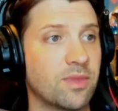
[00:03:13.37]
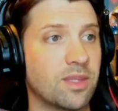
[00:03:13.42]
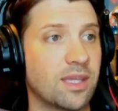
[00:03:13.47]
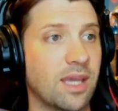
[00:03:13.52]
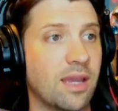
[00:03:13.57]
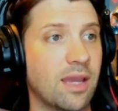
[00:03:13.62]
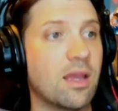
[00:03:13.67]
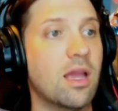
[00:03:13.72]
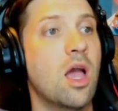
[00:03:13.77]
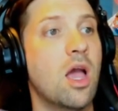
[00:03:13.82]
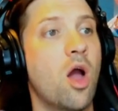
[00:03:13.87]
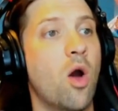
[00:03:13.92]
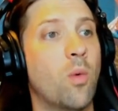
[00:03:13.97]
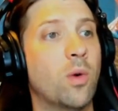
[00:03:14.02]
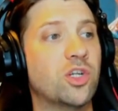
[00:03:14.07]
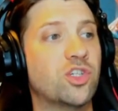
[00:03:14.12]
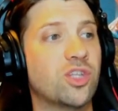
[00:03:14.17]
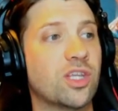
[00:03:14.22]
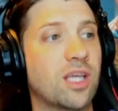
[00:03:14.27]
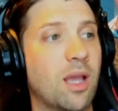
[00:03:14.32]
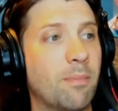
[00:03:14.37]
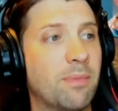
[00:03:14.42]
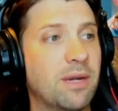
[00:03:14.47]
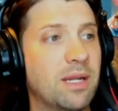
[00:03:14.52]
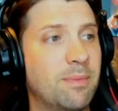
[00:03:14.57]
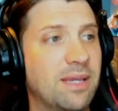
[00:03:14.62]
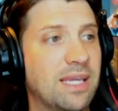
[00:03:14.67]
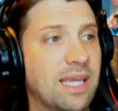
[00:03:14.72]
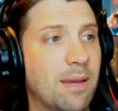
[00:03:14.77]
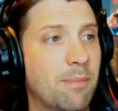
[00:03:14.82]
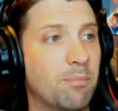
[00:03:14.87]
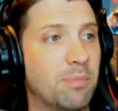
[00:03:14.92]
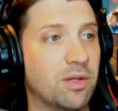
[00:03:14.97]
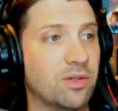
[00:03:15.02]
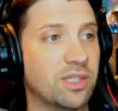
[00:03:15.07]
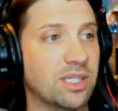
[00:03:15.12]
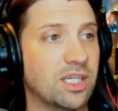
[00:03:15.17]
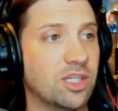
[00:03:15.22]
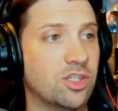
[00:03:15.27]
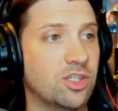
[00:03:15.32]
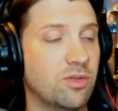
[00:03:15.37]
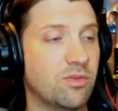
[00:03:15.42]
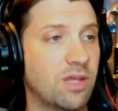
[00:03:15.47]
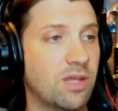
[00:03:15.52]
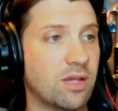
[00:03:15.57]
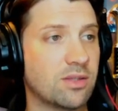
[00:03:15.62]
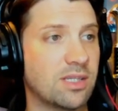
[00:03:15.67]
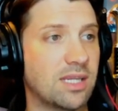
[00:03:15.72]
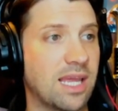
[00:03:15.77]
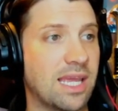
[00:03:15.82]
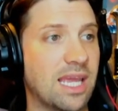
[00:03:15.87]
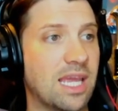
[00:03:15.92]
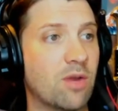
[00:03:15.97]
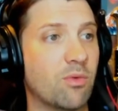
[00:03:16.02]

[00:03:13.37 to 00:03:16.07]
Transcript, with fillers: okay, which the company began building in 2008.